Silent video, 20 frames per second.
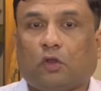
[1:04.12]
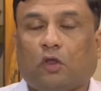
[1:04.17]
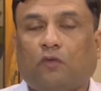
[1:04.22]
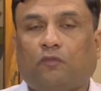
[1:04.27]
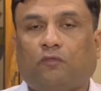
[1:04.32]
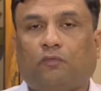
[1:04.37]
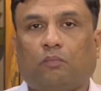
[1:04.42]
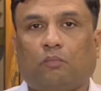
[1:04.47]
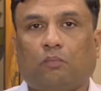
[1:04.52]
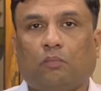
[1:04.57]
of
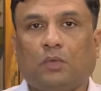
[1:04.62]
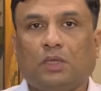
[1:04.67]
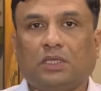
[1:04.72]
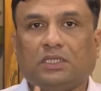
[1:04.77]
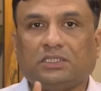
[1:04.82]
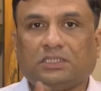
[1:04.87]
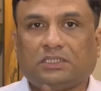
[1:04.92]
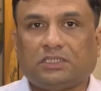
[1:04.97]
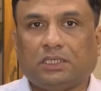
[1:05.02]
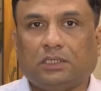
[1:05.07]

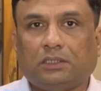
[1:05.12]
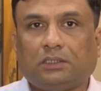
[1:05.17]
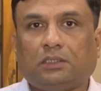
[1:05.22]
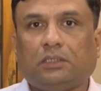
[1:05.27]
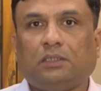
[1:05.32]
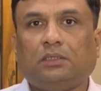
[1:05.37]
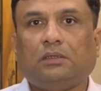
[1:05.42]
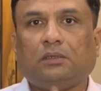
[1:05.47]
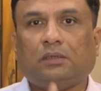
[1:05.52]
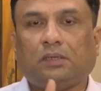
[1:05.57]

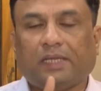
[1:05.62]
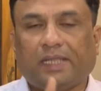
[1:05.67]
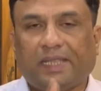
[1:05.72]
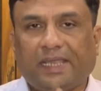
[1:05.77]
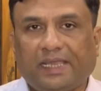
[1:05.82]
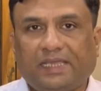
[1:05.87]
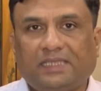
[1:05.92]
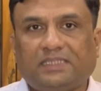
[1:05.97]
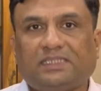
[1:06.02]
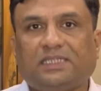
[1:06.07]
certain
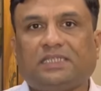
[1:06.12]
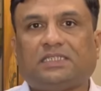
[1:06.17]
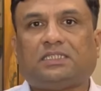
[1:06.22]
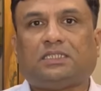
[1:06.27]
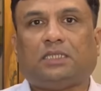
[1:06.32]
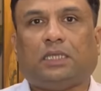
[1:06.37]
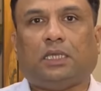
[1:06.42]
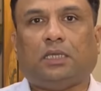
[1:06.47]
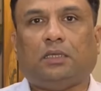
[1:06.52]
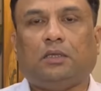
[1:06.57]

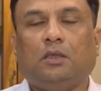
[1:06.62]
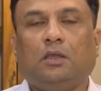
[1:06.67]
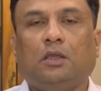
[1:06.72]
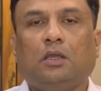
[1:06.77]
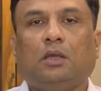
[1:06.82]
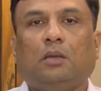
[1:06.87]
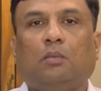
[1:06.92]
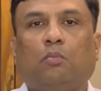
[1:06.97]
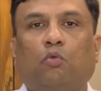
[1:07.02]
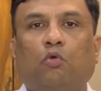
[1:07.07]
existing
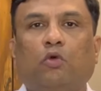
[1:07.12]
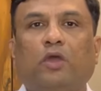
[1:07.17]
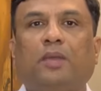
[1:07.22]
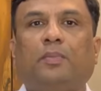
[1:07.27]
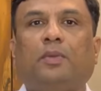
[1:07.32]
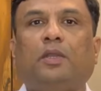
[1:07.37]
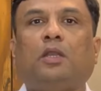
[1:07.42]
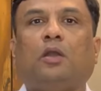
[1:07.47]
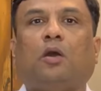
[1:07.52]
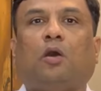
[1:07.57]

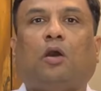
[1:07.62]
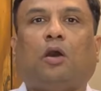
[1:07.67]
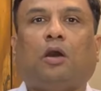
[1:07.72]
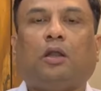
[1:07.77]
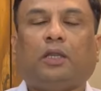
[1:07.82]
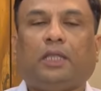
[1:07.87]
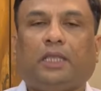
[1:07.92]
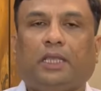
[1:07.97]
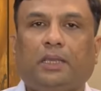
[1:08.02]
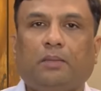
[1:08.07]
movable
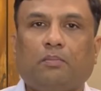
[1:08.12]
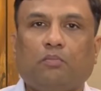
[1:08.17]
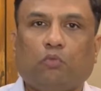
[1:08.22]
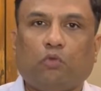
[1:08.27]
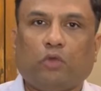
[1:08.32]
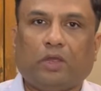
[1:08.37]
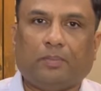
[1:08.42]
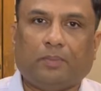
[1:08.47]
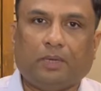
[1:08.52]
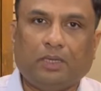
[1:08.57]
or
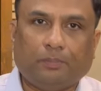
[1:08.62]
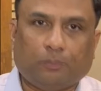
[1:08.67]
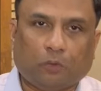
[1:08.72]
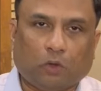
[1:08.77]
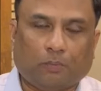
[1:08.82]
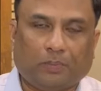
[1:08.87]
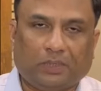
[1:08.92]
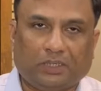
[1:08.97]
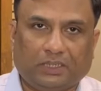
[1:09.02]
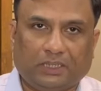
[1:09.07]
immovable
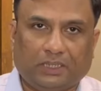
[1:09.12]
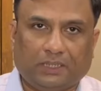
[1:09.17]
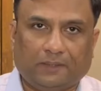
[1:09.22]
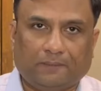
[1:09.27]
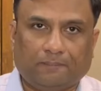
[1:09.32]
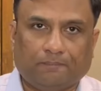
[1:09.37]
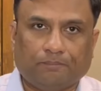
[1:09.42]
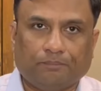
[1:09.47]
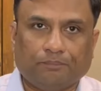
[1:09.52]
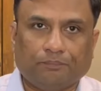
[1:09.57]
property.